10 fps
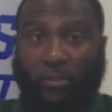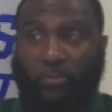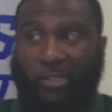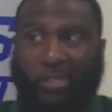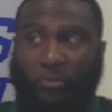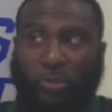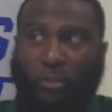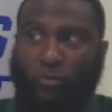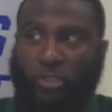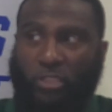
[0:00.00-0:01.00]
because we
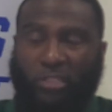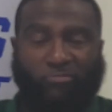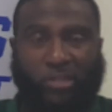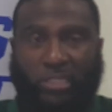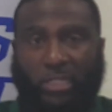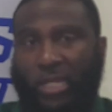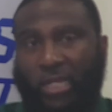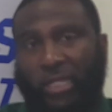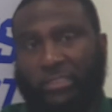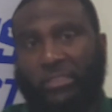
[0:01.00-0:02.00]
don't just surrender that
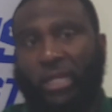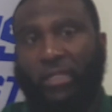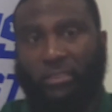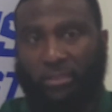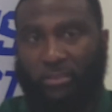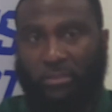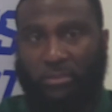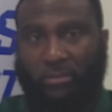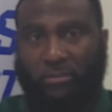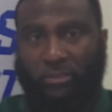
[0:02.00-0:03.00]
like that.
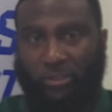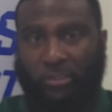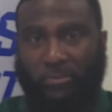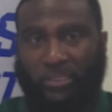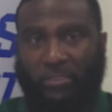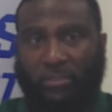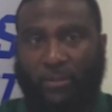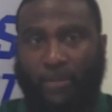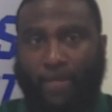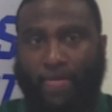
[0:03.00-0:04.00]
You know what I mean?
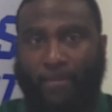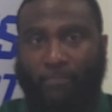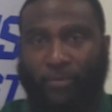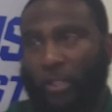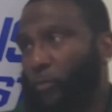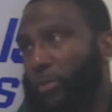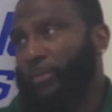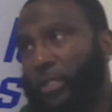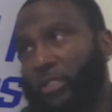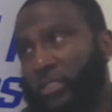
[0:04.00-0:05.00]
And
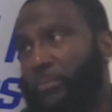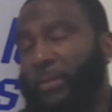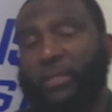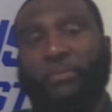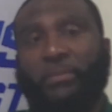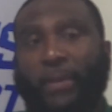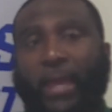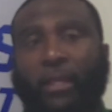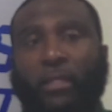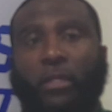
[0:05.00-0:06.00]
women could debate me
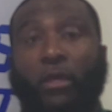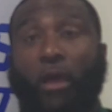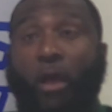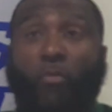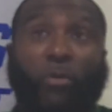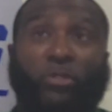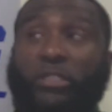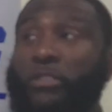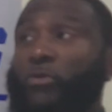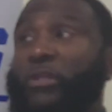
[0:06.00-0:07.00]
back. Oh, well, we
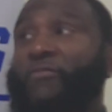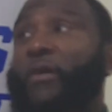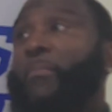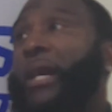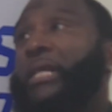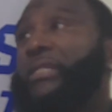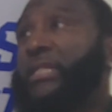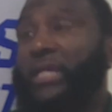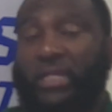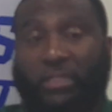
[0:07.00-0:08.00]
just don't give our body
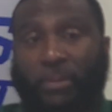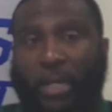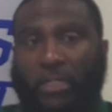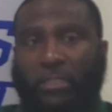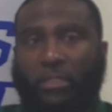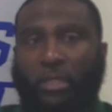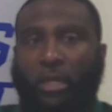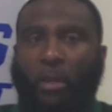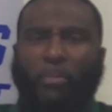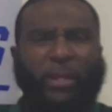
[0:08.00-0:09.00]
to anybody.
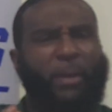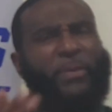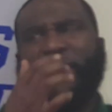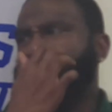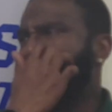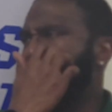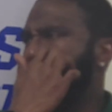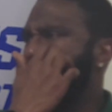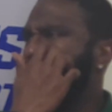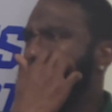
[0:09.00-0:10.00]
But I'm
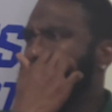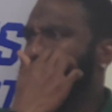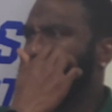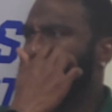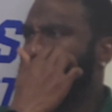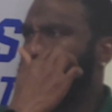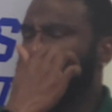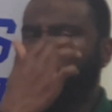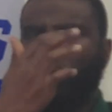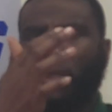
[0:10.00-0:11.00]
hearing,
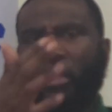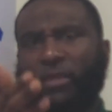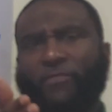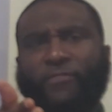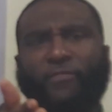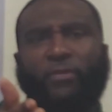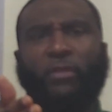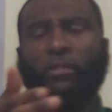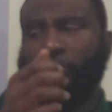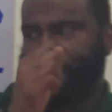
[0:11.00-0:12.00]

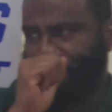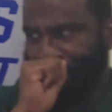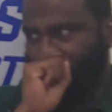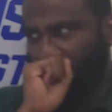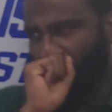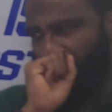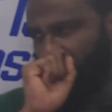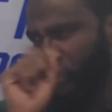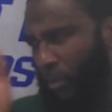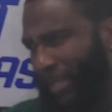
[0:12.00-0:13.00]

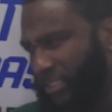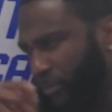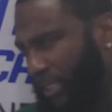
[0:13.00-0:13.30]
go back to what